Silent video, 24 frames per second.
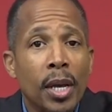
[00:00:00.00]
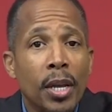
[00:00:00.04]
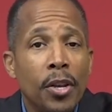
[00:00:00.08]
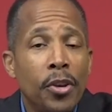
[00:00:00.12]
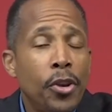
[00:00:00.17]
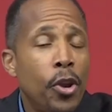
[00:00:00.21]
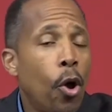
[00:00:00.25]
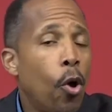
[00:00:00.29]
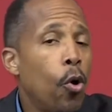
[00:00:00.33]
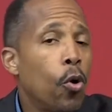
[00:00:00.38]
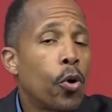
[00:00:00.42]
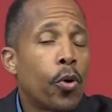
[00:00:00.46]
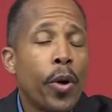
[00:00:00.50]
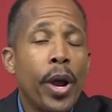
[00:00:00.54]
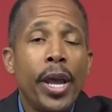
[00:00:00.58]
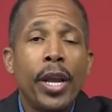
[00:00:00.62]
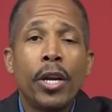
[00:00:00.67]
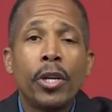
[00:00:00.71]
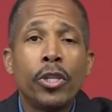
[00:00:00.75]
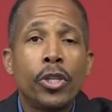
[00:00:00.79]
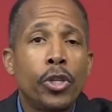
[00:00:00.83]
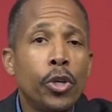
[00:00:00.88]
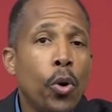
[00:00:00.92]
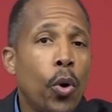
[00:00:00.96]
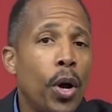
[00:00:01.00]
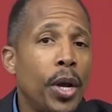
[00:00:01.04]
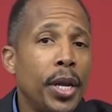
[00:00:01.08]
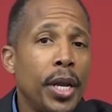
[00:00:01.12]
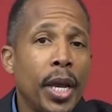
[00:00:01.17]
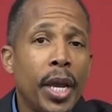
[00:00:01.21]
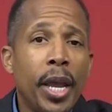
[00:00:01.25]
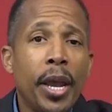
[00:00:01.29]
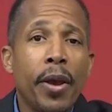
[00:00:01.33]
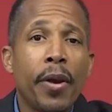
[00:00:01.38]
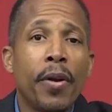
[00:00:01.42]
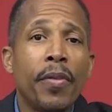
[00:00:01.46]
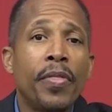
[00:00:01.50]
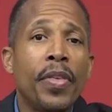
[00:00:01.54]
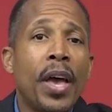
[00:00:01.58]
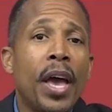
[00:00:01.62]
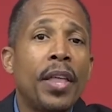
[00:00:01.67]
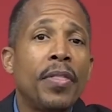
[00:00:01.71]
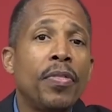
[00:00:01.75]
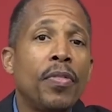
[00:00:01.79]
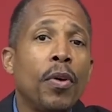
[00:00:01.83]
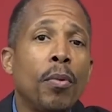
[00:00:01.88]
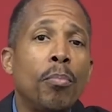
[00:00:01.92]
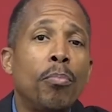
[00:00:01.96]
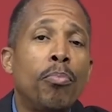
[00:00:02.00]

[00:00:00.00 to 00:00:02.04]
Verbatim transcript: No greater joy to hear than the